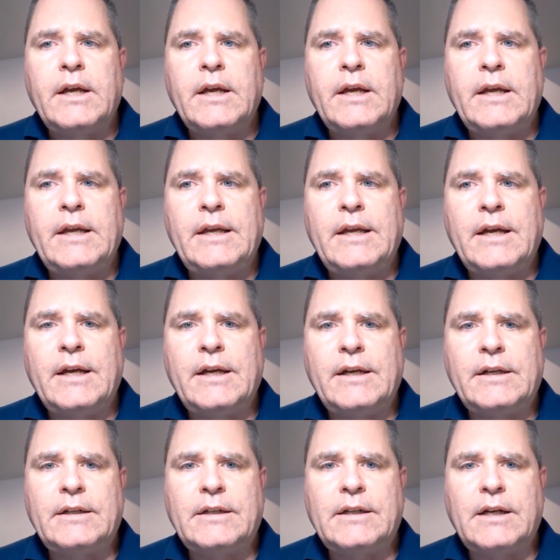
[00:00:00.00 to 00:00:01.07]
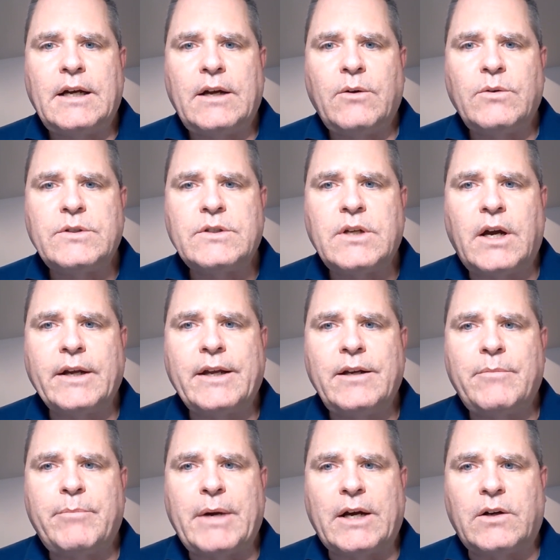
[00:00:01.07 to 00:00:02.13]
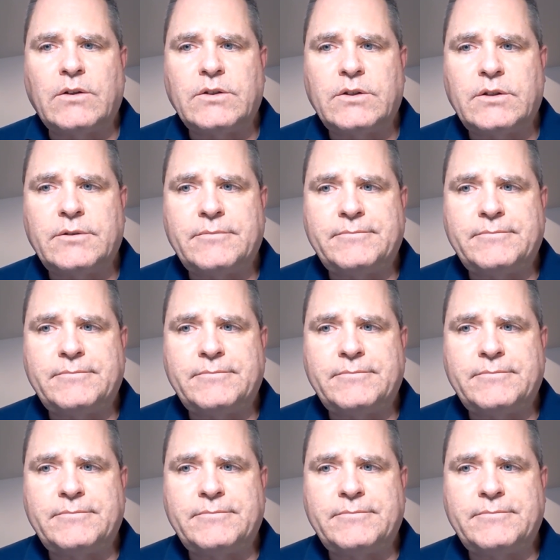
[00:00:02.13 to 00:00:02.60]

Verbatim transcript: He, I was talking about